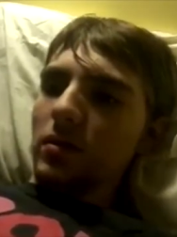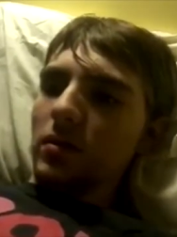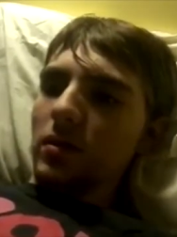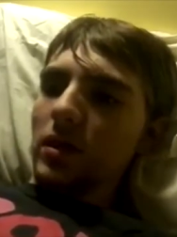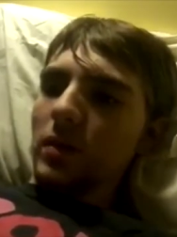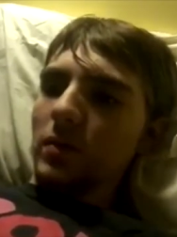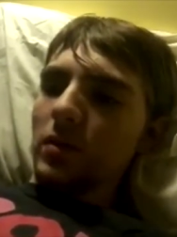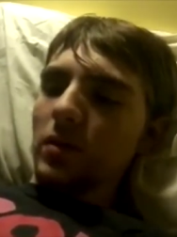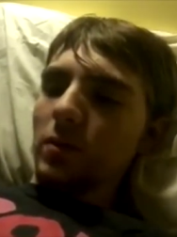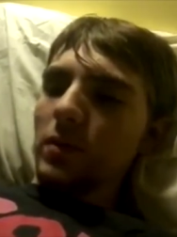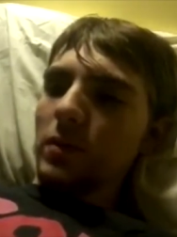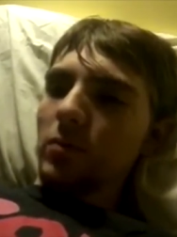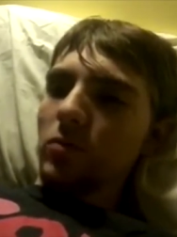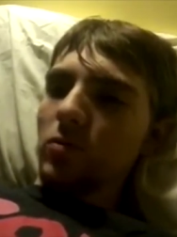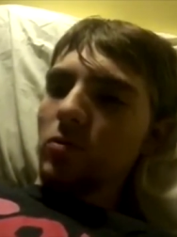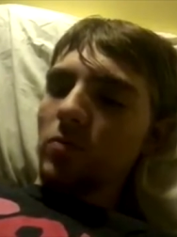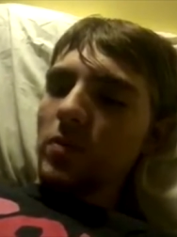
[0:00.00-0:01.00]
the
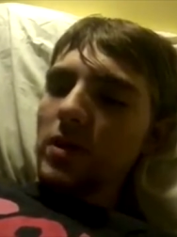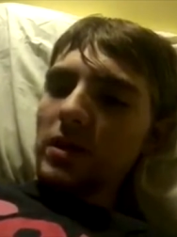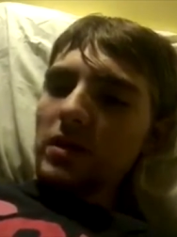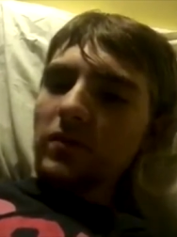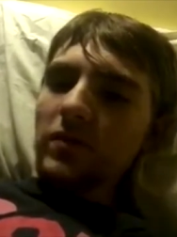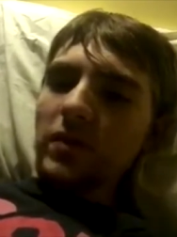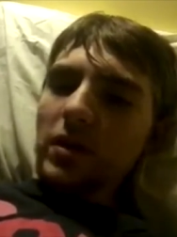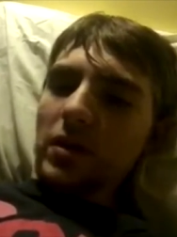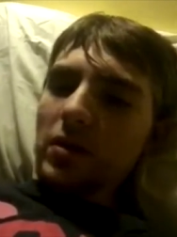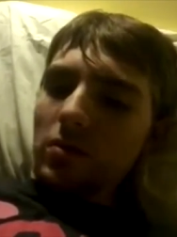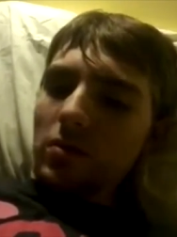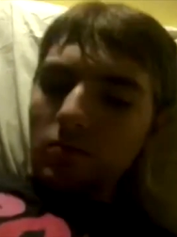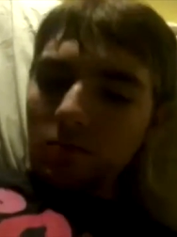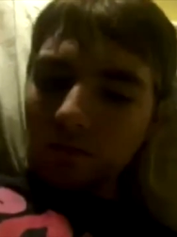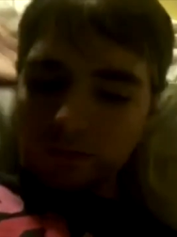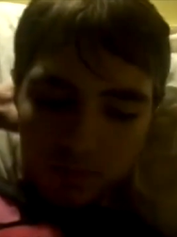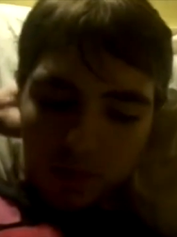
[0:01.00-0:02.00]
people who made the video
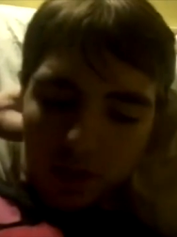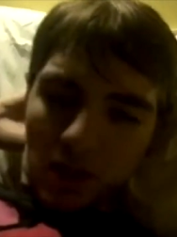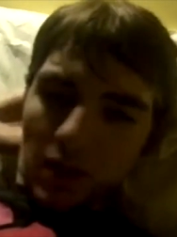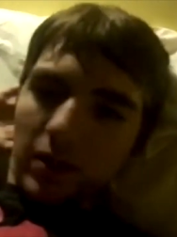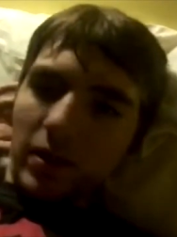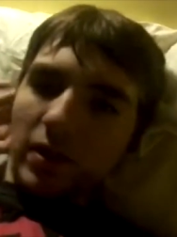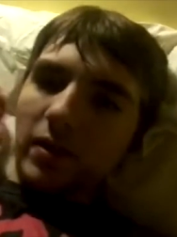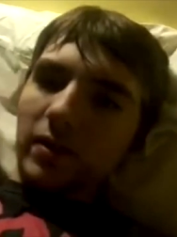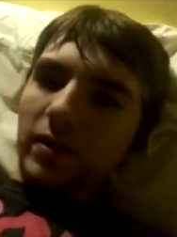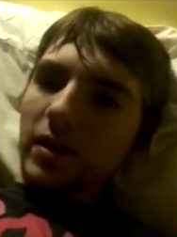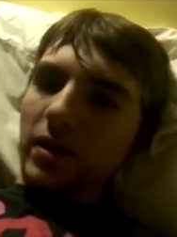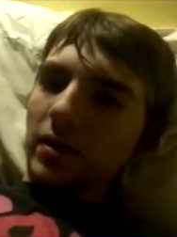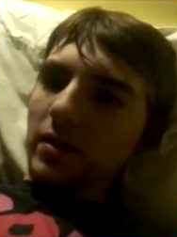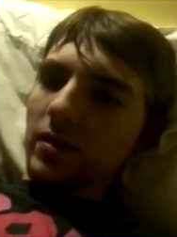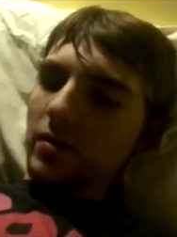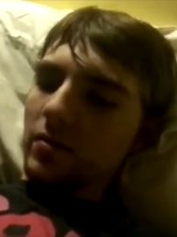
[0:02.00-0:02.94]
didn't think